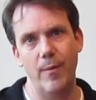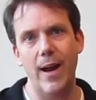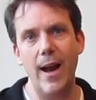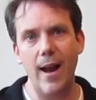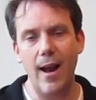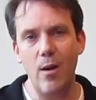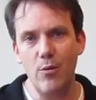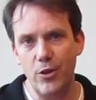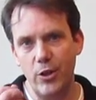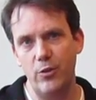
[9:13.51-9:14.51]
How
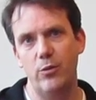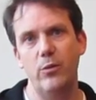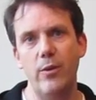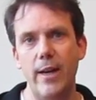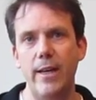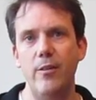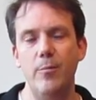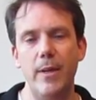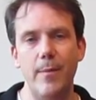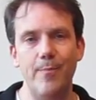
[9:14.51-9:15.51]
subtle do I need to
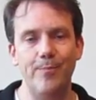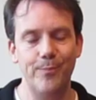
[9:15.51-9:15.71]
be?